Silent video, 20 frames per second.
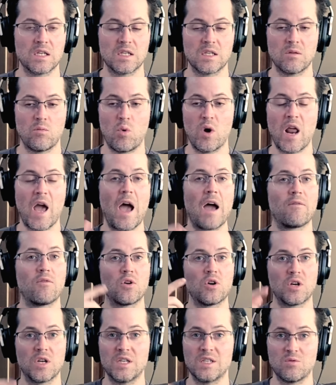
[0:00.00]

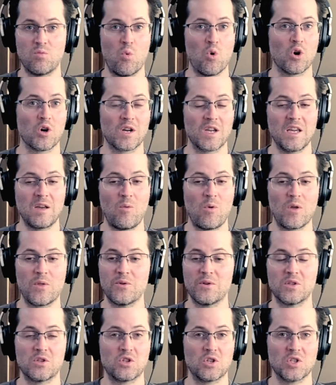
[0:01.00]
whatever is working,
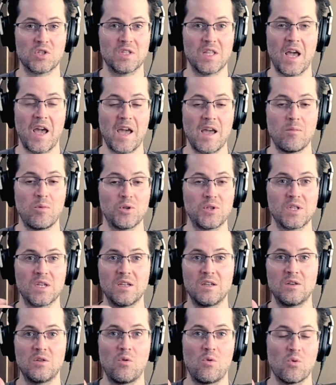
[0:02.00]
whether it's just the
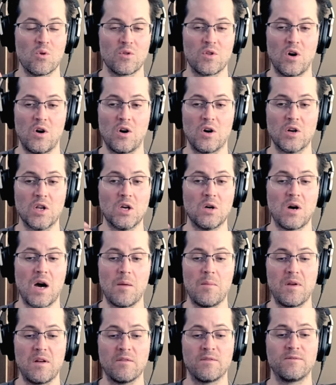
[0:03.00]
Ableton or the audio,
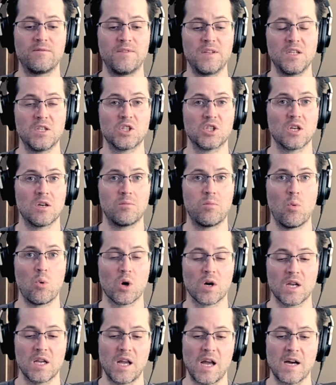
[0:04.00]
I'm gonna finish up
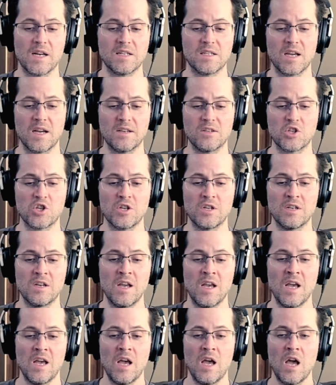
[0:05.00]
working on tension,
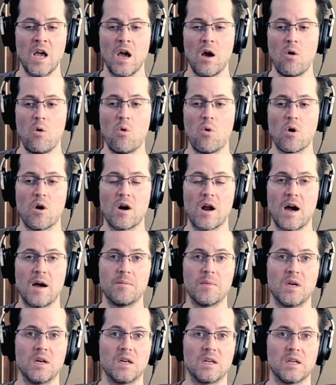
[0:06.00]
or
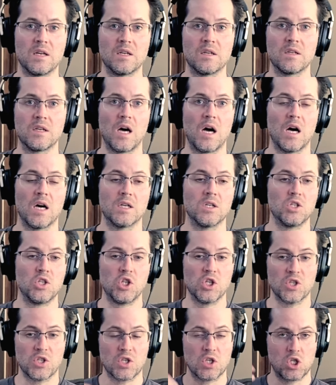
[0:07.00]
I'm gonna
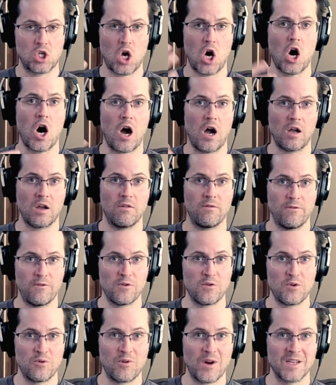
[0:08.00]
just talk
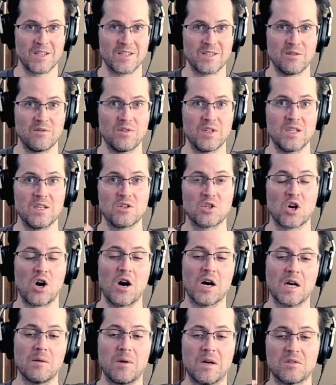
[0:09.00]
for the rest of it and
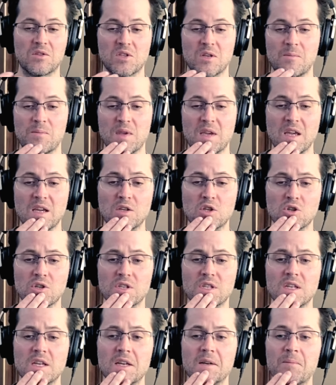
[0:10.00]
talk about something
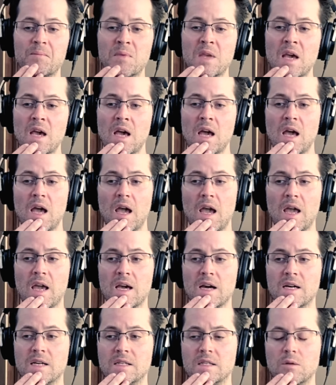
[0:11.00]
interesting.
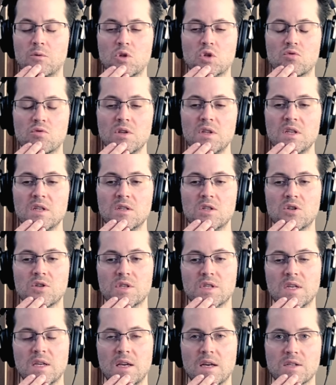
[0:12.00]
And it was really
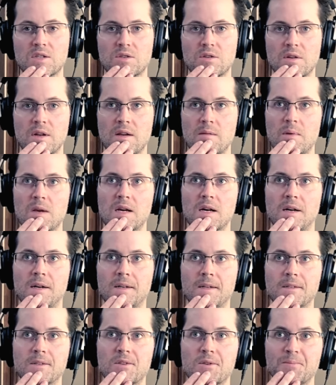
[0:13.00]
interesting yesterday
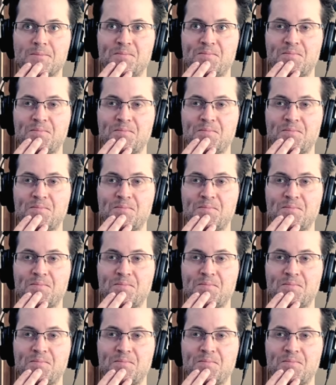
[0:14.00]
because